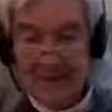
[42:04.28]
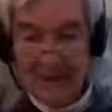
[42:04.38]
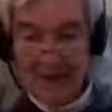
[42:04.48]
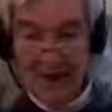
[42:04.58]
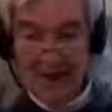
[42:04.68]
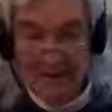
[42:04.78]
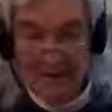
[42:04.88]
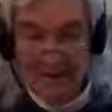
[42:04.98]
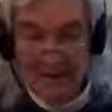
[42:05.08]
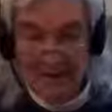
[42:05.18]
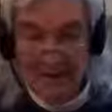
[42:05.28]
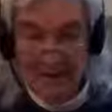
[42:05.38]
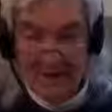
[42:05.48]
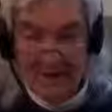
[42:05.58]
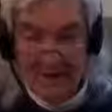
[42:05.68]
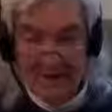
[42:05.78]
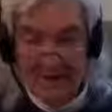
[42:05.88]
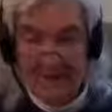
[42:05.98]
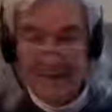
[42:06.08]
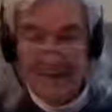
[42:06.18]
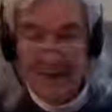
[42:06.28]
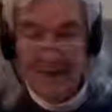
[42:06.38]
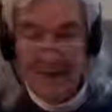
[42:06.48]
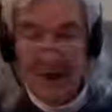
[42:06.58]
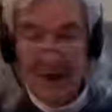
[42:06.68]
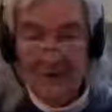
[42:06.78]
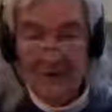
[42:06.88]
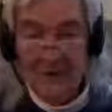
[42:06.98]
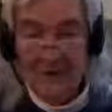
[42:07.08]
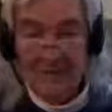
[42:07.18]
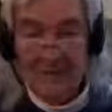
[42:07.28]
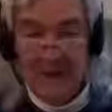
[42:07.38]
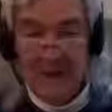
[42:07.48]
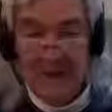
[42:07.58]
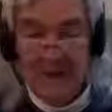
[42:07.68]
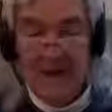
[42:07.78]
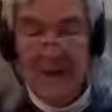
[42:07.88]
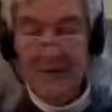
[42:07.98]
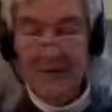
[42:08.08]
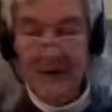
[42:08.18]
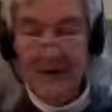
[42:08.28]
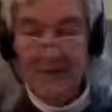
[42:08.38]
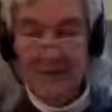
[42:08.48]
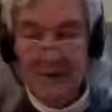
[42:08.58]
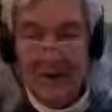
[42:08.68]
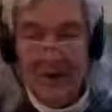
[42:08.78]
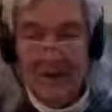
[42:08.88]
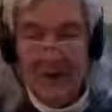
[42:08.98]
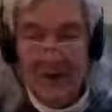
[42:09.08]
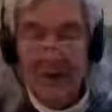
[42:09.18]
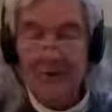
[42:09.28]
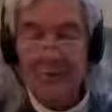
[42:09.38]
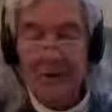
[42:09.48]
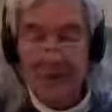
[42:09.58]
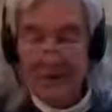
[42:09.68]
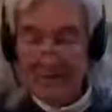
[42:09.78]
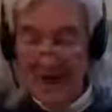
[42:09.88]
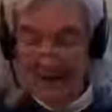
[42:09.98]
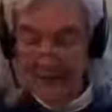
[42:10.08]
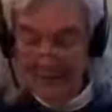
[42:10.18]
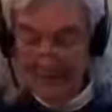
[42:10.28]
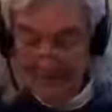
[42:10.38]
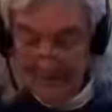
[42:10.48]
underlined, like this is the ultimate beyond anything you can even ultimately imagine.